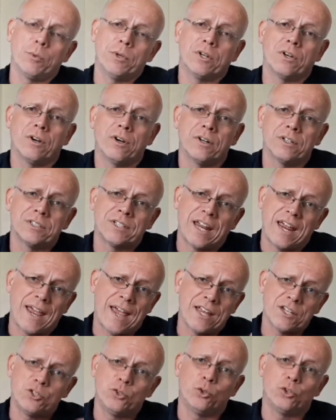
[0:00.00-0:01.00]
because,
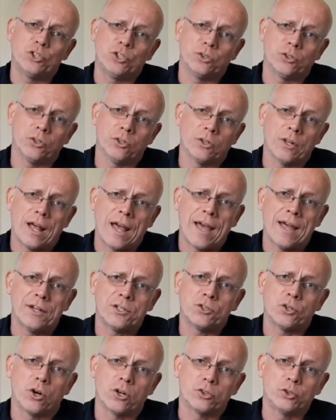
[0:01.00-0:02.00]
as usual, I
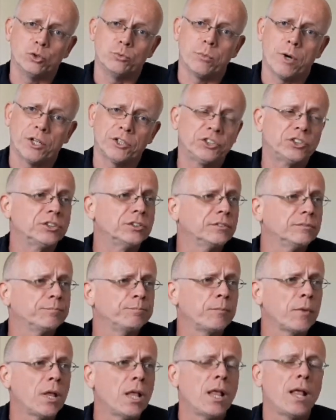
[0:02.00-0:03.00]
talk too much.
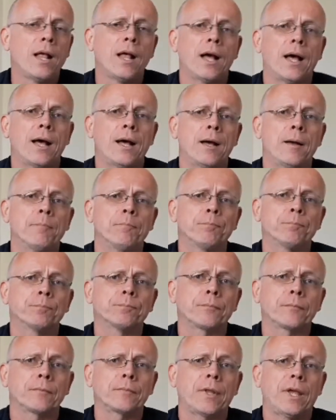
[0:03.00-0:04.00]

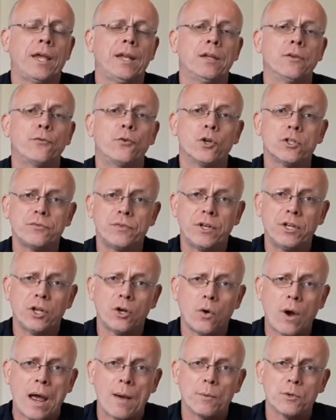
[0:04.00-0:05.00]
In the first
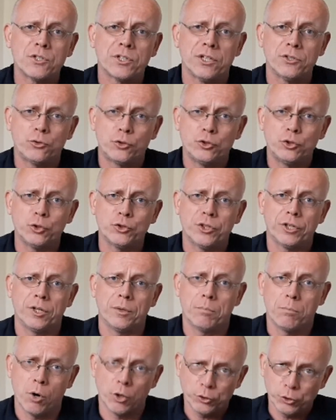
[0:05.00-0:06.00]
video, I was introducing the
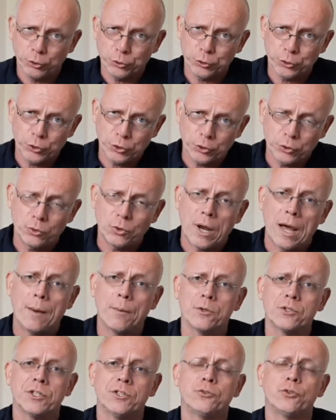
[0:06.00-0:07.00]
module to you. I
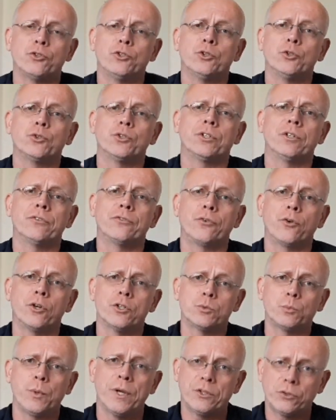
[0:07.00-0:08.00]
was introducing the
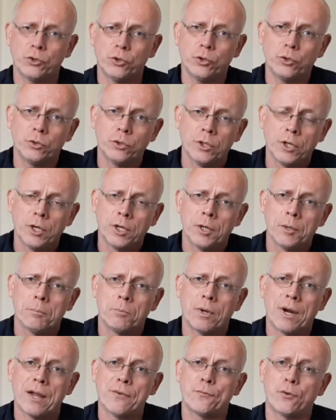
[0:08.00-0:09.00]
first week to you,
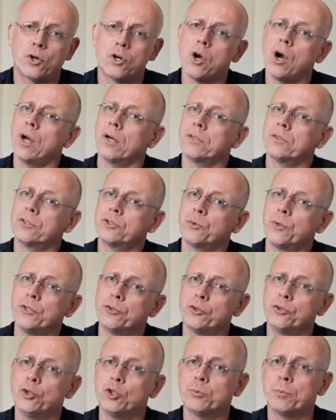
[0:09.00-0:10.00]
but I forgot to
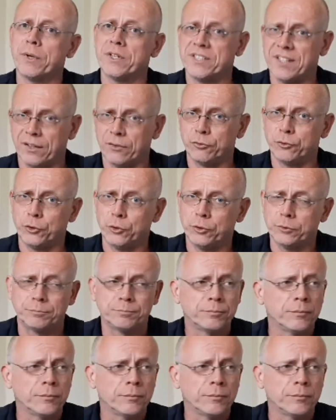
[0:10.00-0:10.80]
introduce myself to you.